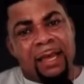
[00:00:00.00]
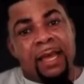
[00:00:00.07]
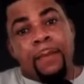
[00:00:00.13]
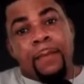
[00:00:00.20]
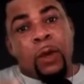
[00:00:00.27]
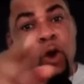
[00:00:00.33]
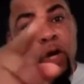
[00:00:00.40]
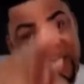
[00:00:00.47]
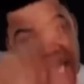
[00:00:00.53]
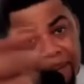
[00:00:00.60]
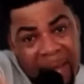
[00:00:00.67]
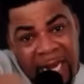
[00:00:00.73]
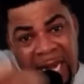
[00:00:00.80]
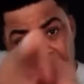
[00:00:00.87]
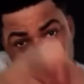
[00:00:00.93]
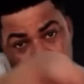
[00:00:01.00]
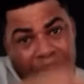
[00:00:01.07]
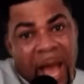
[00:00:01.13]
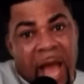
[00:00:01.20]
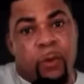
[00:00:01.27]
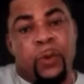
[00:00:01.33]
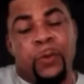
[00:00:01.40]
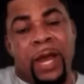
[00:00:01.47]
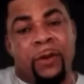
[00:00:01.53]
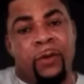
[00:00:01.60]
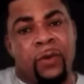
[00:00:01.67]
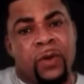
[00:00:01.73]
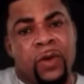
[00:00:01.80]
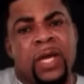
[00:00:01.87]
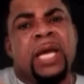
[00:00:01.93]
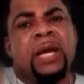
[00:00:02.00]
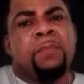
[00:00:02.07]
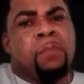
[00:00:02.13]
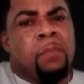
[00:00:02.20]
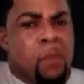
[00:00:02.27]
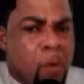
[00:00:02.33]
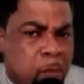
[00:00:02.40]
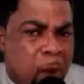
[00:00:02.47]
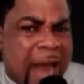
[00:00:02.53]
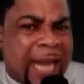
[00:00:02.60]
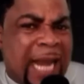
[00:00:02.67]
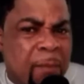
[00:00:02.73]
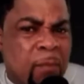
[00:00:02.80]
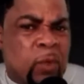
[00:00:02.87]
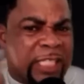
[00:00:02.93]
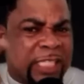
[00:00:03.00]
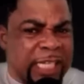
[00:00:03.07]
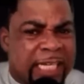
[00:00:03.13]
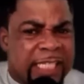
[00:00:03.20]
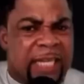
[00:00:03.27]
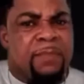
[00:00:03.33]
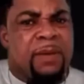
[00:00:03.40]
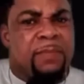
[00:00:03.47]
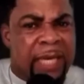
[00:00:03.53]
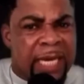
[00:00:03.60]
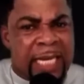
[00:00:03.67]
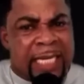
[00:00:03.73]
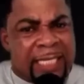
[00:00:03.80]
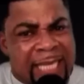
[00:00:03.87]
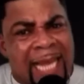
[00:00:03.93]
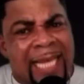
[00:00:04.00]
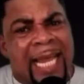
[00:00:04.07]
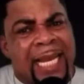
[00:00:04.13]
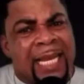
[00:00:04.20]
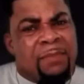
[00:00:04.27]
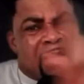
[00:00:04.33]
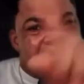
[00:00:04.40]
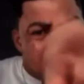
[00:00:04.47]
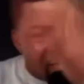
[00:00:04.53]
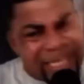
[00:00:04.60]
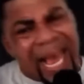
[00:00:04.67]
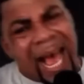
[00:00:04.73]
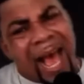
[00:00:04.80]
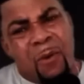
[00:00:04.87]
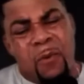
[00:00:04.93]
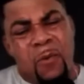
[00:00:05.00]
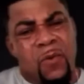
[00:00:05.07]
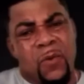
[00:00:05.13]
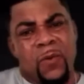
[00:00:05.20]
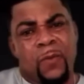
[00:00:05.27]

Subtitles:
because time na mo pa akunwa no mo ba na mo hyehyehye bibire ni sa ade me busa wo